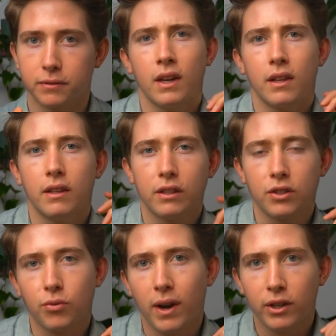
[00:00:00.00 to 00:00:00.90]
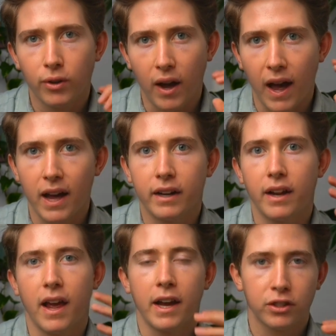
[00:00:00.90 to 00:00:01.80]
This is where you add
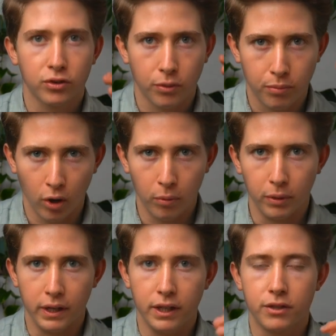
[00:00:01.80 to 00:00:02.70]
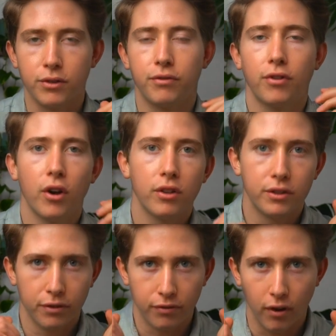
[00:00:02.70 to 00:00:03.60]
extra properties to further
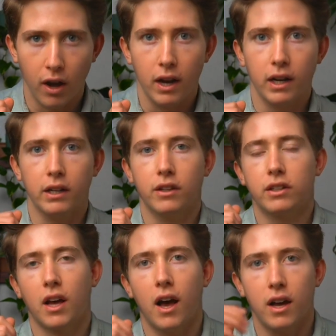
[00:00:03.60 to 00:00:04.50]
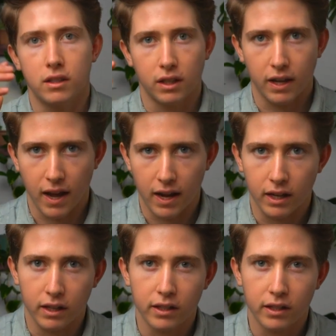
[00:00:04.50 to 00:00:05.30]
define the task at hand